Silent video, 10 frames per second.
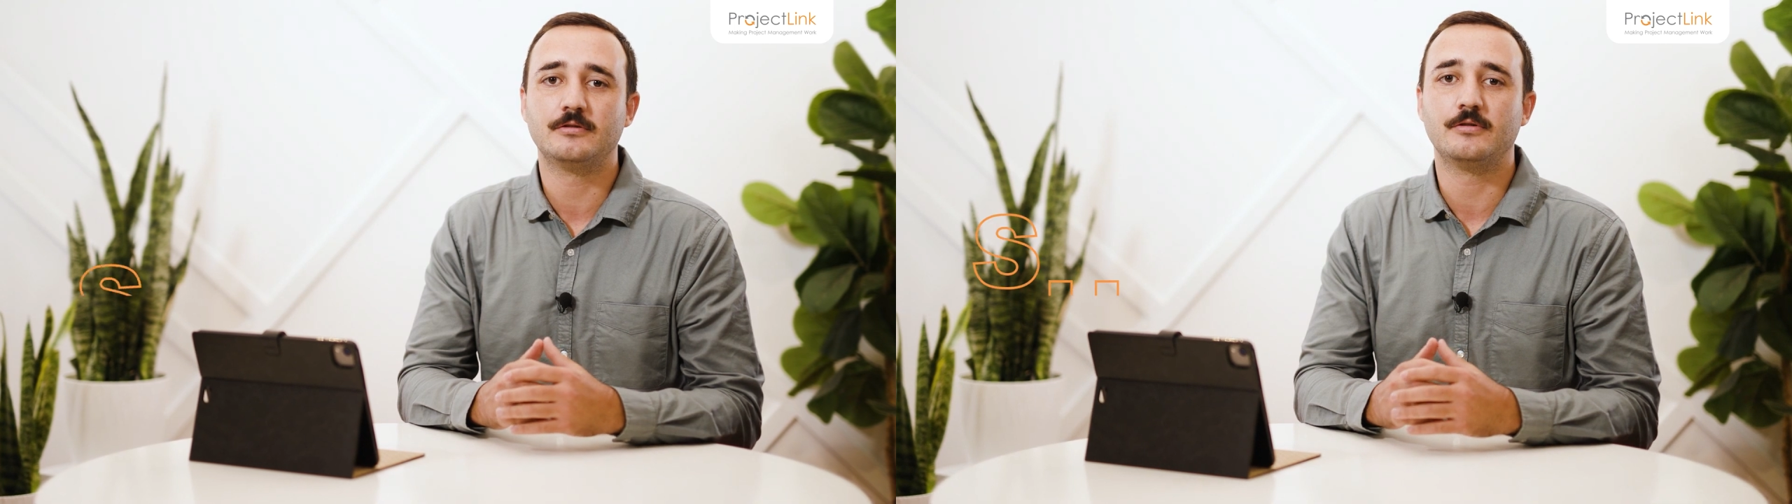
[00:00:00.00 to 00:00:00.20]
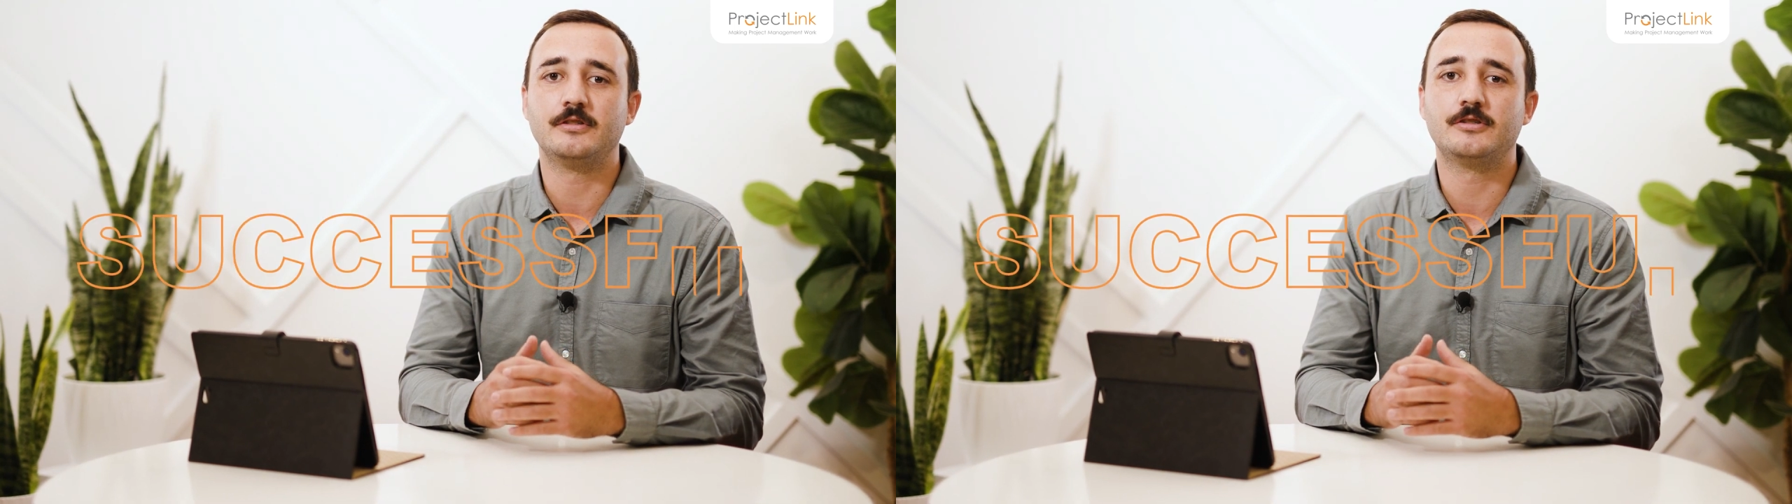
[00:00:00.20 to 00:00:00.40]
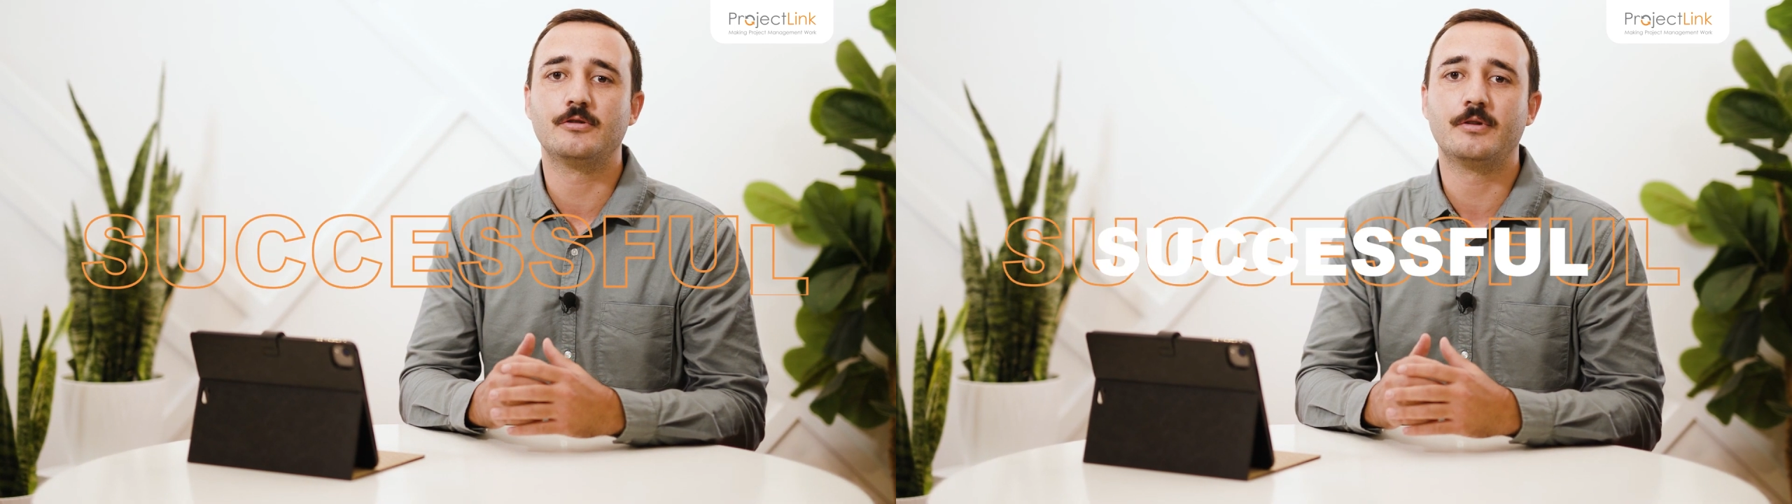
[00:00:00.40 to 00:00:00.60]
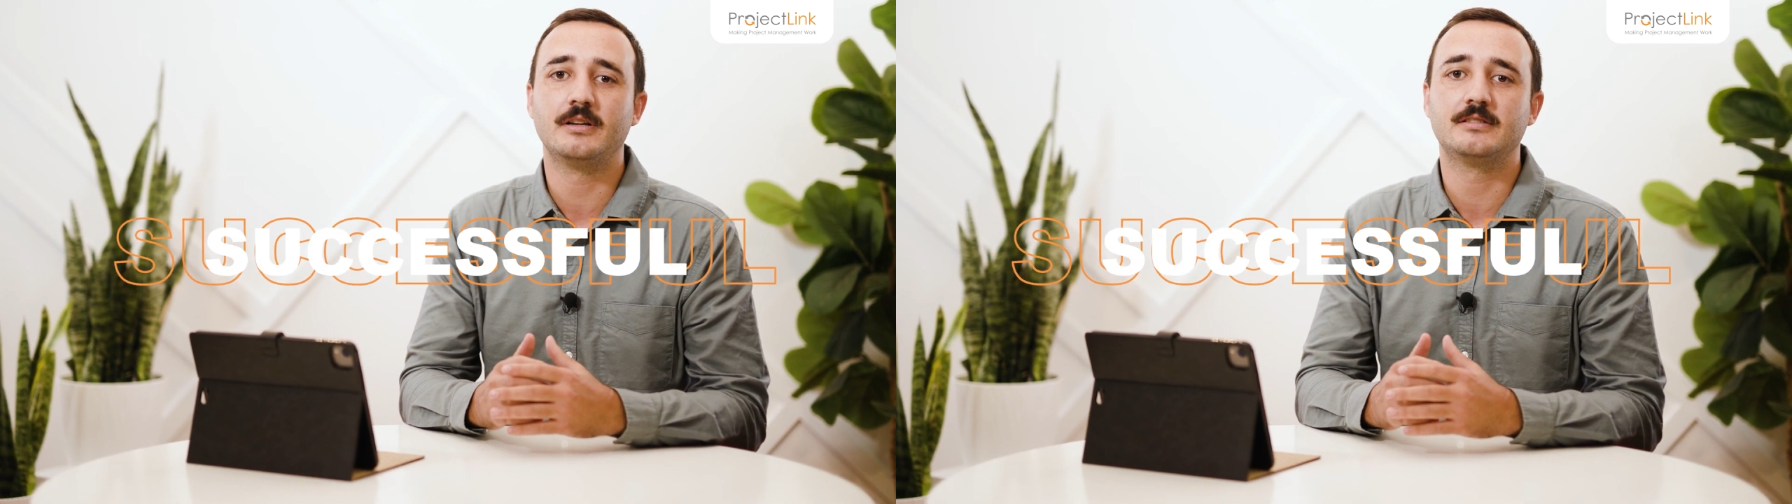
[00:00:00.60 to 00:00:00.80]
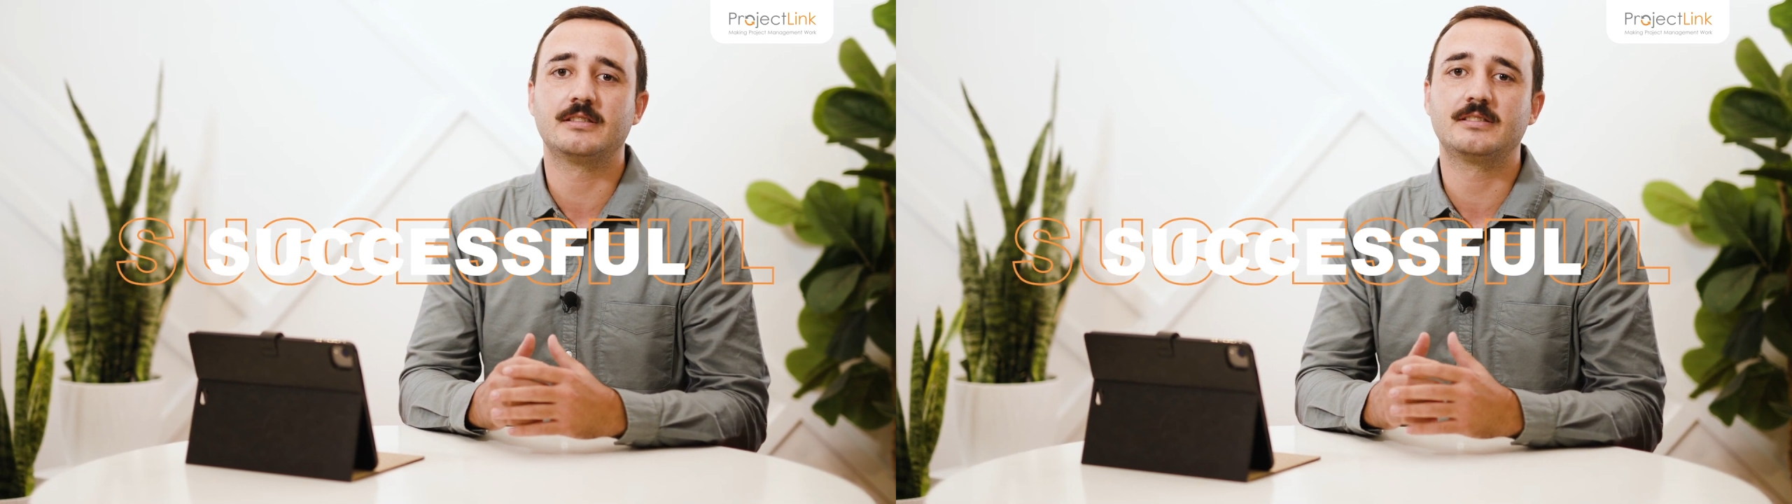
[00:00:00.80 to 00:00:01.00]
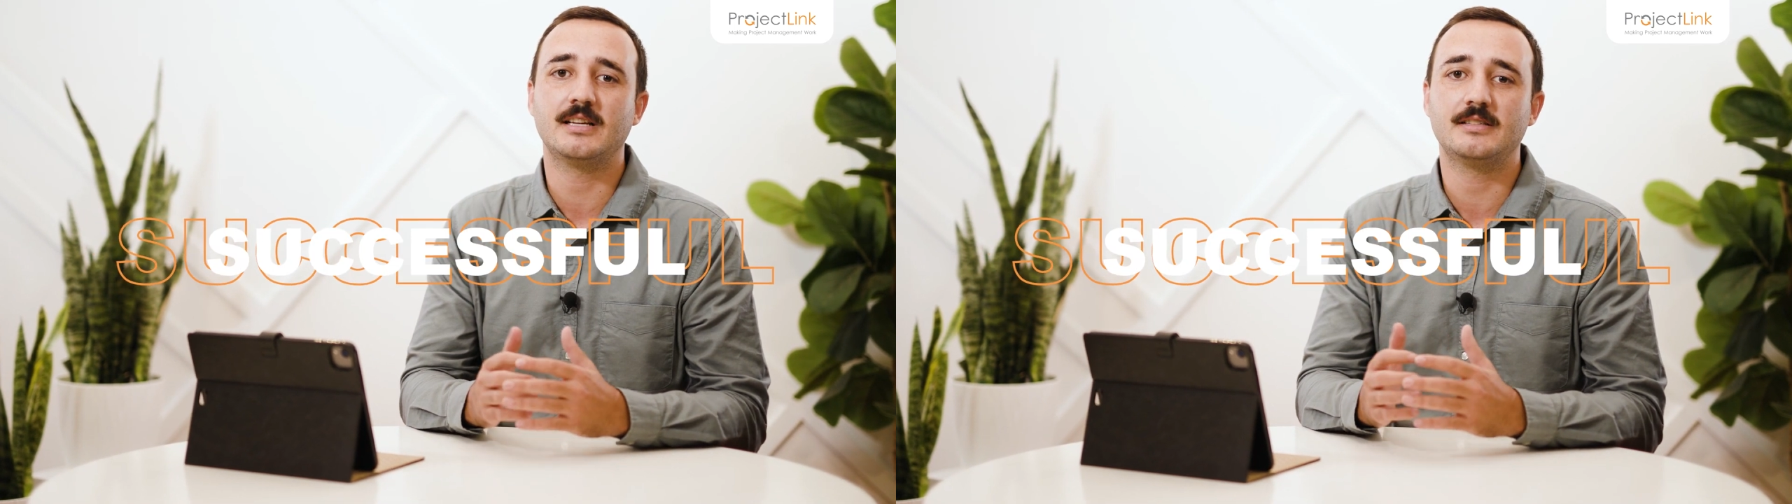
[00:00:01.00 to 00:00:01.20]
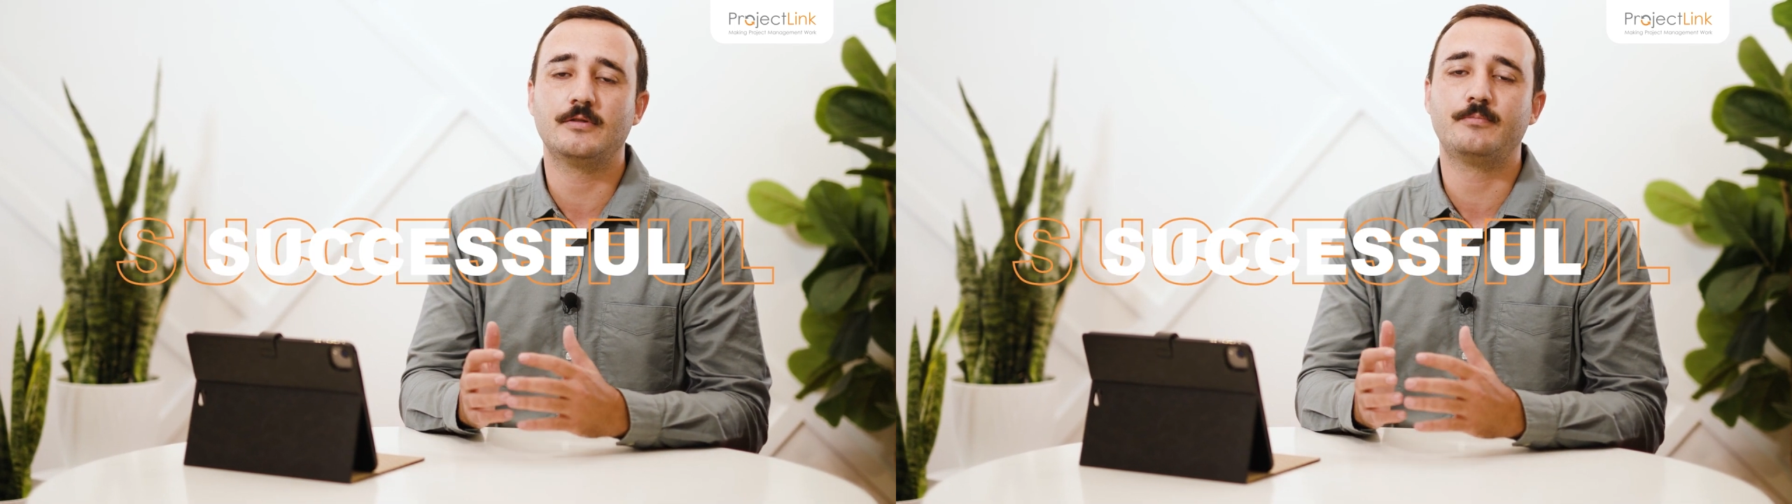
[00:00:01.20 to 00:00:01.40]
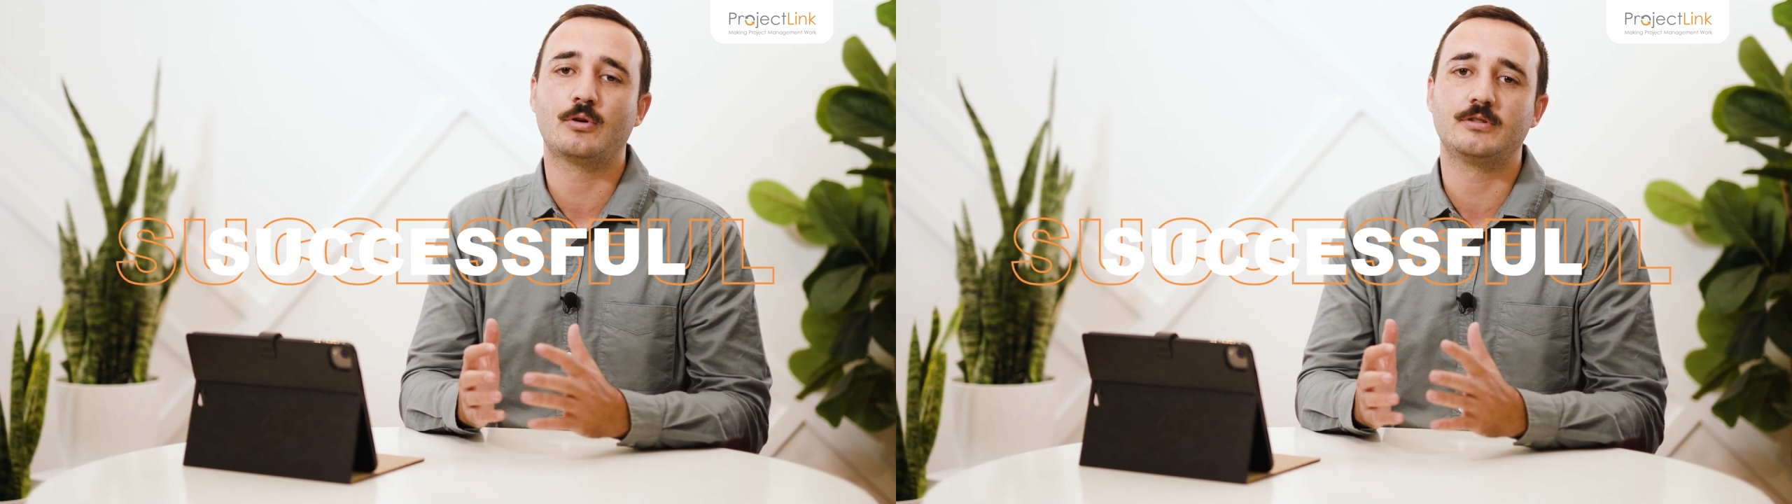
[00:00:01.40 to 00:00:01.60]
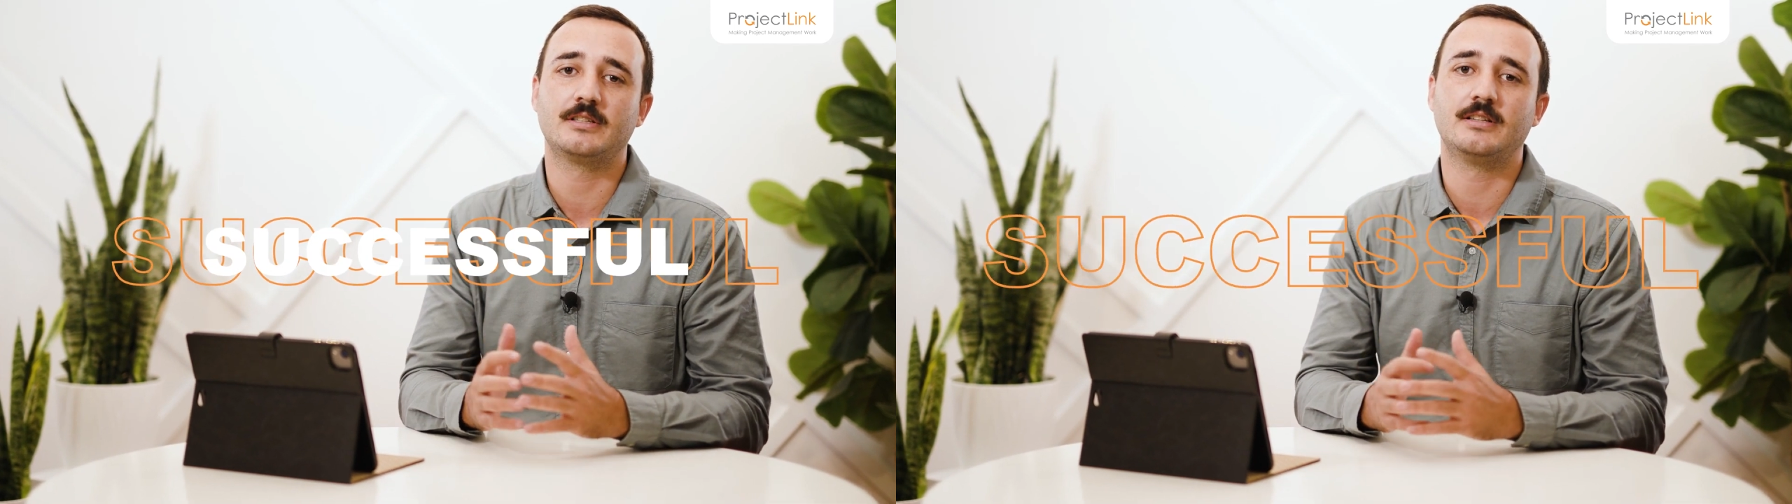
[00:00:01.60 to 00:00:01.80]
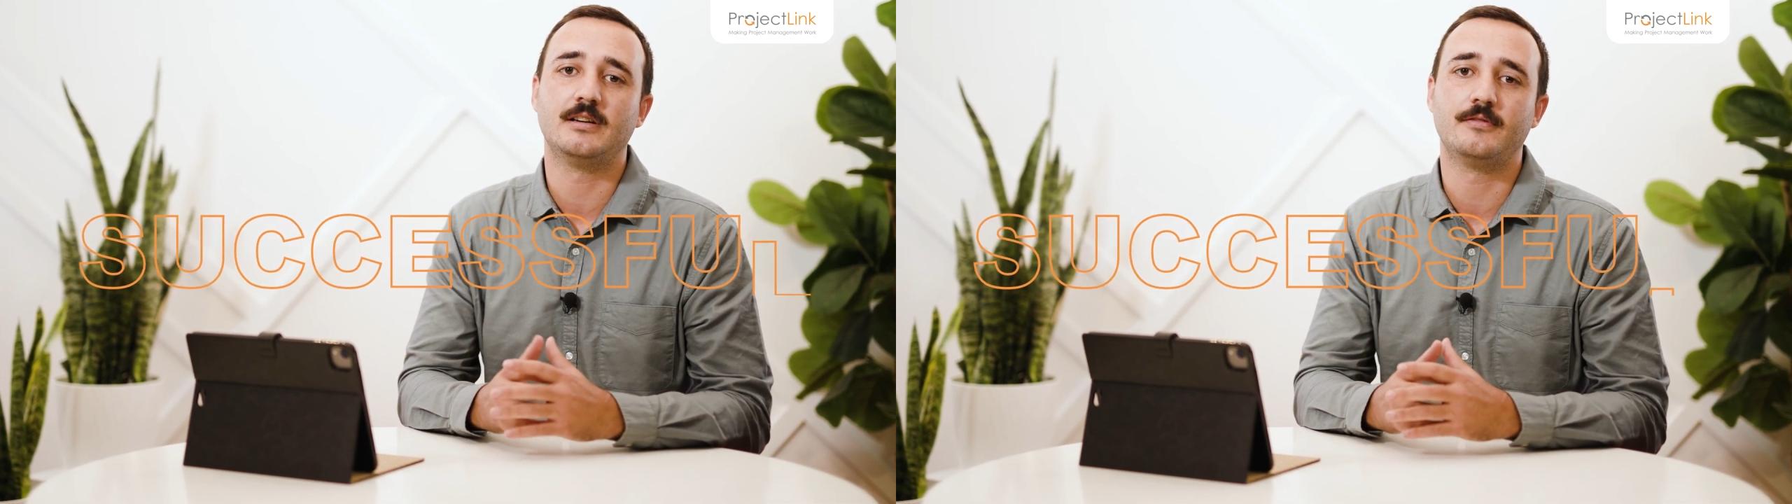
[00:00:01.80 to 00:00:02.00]
to ensuring successful
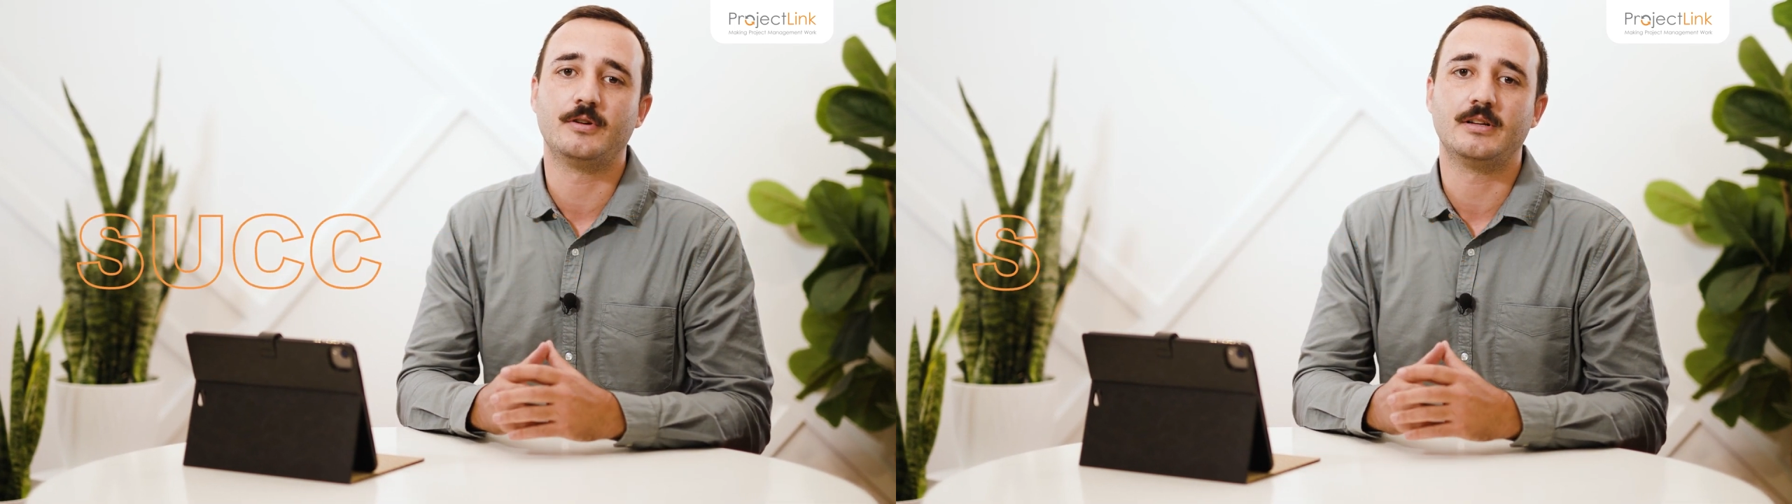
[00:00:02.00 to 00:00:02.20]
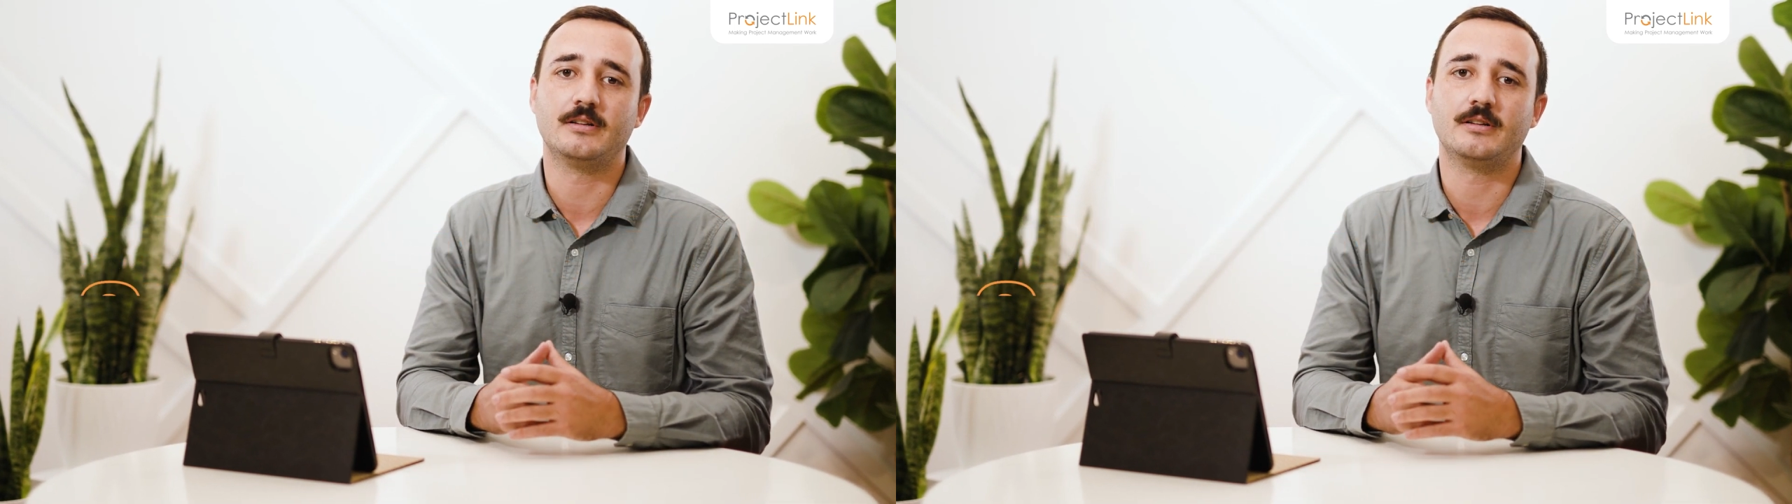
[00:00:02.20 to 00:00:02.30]
project delivery.